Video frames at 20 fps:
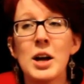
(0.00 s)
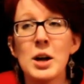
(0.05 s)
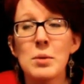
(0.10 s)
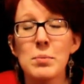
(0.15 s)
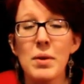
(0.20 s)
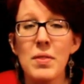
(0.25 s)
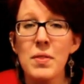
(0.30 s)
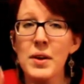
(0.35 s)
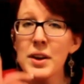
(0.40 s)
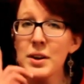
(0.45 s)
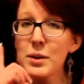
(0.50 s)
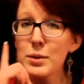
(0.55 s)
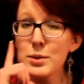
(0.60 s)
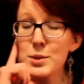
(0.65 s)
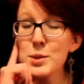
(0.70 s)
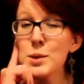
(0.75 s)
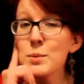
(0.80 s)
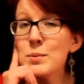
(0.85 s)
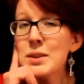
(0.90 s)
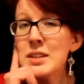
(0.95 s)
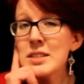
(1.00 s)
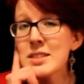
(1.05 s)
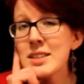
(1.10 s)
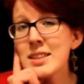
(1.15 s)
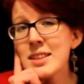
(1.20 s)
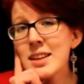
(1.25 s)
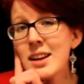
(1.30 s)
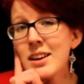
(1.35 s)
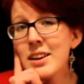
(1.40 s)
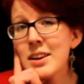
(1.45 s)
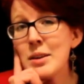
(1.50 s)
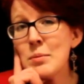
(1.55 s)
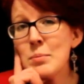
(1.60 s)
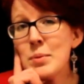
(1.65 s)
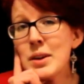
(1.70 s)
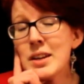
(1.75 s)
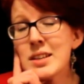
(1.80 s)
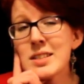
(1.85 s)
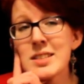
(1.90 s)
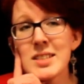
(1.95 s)
But that also means that there can
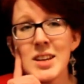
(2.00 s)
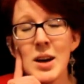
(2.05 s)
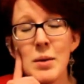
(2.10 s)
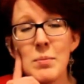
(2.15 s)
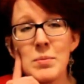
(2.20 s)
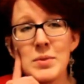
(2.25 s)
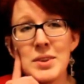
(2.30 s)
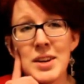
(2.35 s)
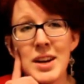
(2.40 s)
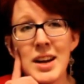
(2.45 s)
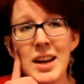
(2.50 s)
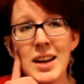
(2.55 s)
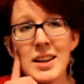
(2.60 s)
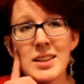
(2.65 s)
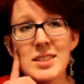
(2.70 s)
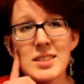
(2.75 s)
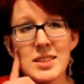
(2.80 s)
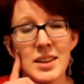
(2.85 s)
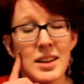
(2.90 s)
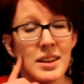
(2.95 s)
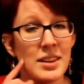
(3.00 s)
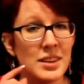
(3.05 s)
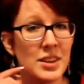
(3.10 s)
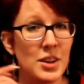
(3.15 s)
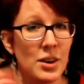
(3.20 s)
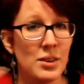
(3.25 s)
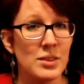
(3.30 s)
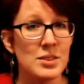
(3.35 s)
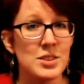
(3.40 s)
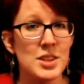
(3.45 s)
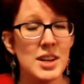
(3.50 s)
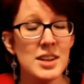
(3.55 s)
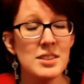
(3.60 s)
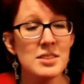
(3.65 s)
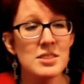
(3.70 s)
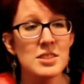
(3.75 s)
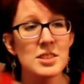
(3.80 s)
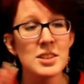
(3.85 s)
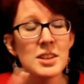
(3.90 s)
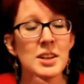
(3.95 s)
be some delays in
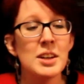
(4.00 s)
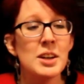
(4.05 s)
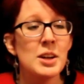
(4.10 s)
content